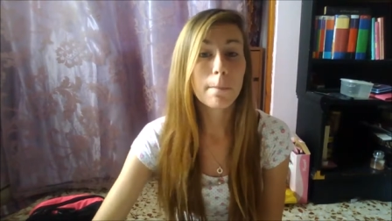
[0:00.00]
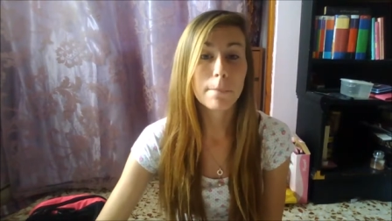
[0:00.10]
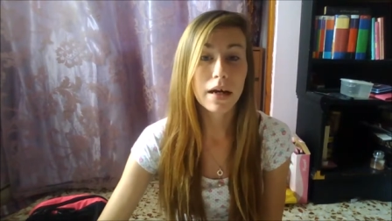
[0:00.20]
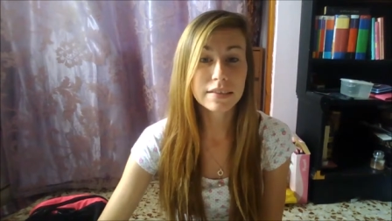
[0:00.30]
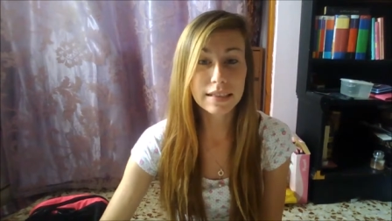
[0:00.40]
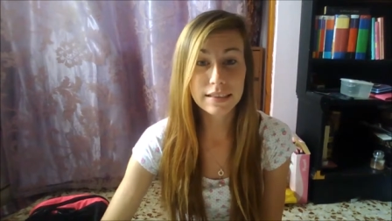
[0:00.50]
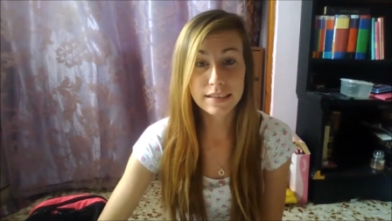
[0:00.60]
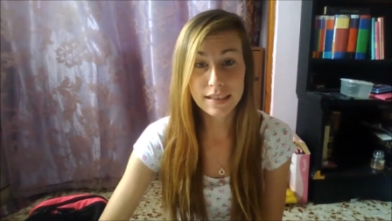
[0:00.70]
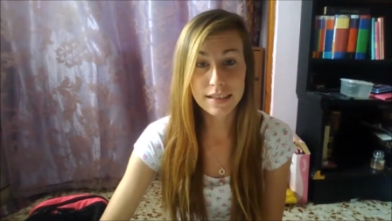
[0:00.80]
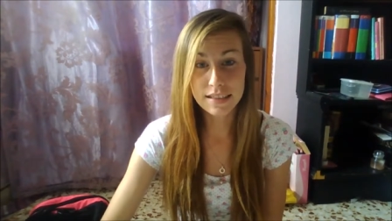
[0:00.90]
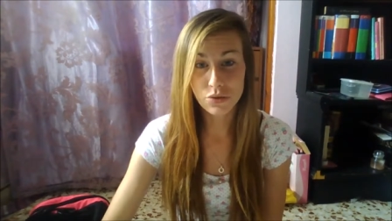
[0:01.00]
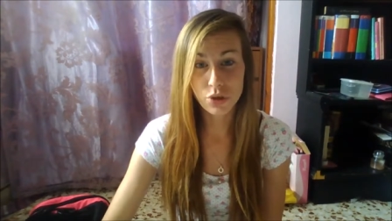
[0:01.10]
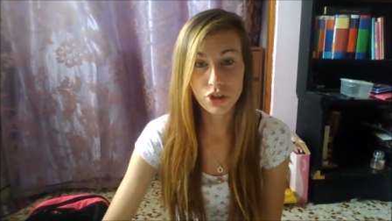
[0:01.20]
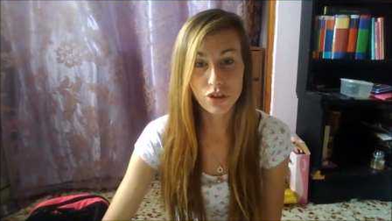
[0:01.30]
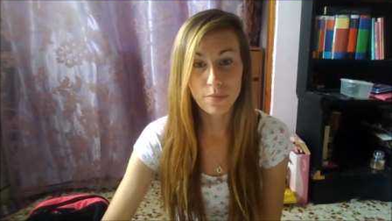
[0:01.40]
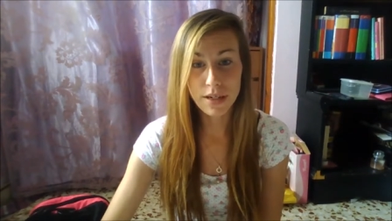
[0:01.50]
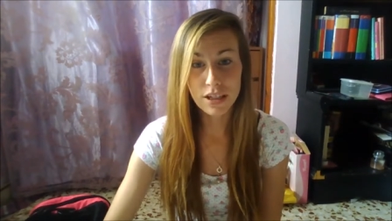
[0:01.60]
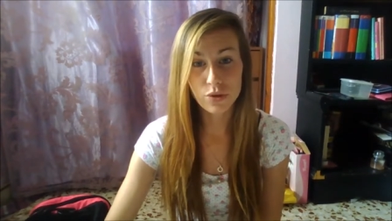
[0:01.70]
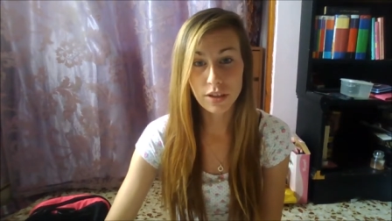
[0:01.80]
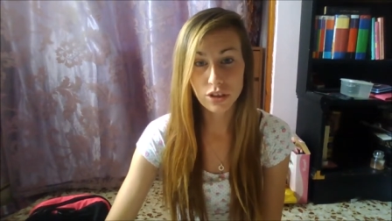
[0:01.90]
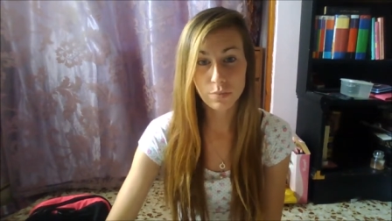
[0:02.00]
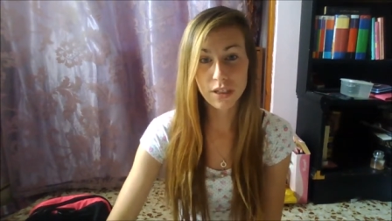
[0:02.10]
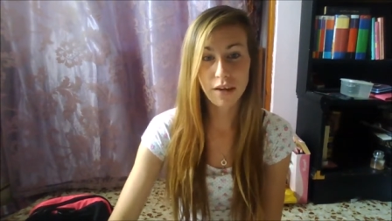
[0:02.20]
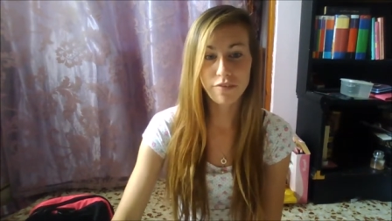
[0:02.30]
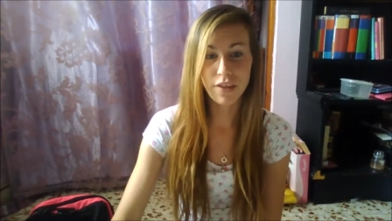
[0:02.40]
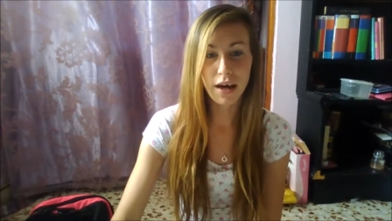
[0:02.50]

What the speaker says: but it is in the dishwasher at the minute, so I don't have